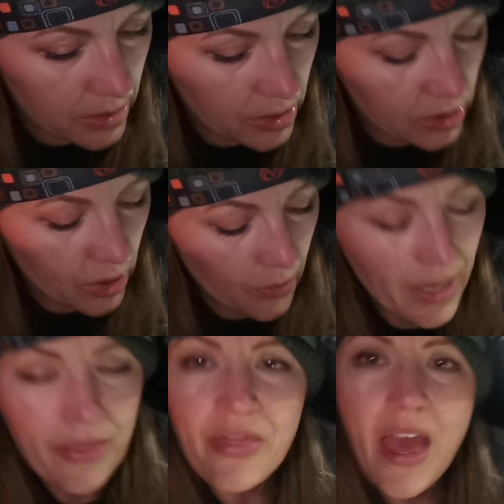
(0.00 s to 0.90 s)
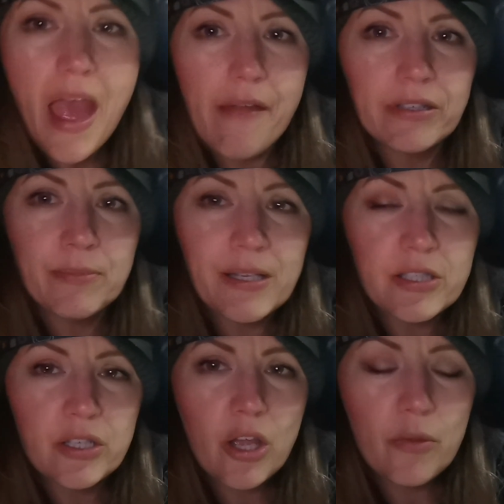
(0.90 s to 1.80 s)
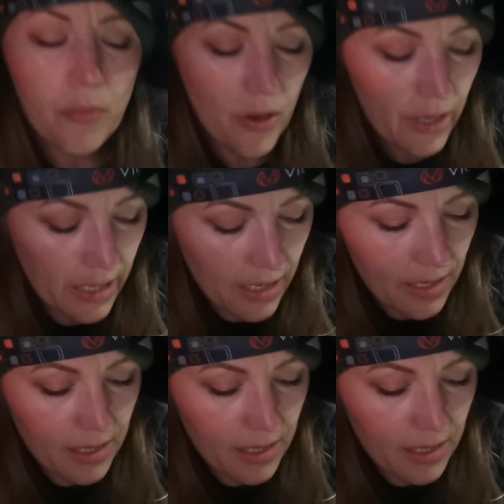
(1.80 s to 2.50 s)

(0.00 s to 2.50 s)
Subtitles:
So in there is meant to go my